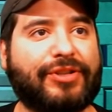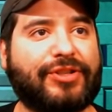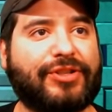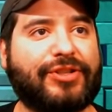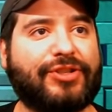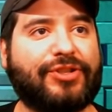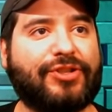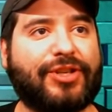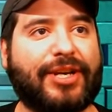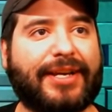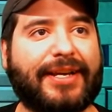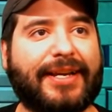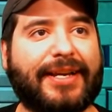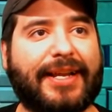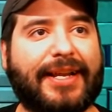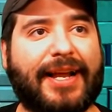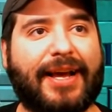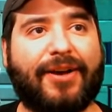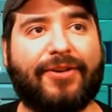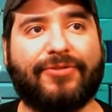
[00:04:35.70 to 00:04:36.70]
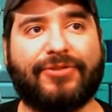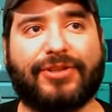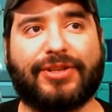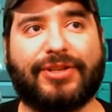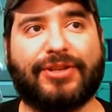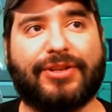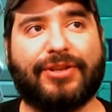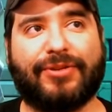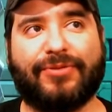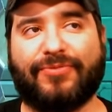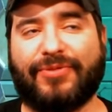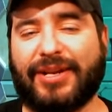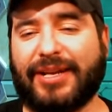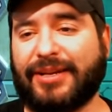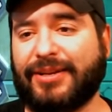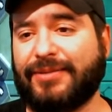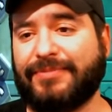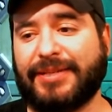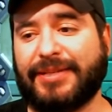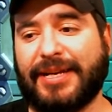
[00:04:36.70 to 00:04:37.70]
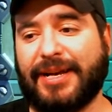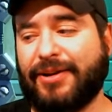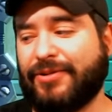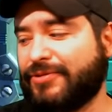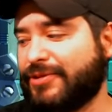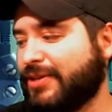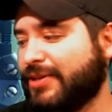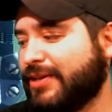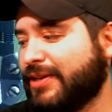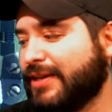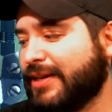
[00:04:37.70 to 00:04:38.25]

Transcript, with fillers: checking it out when it comes out.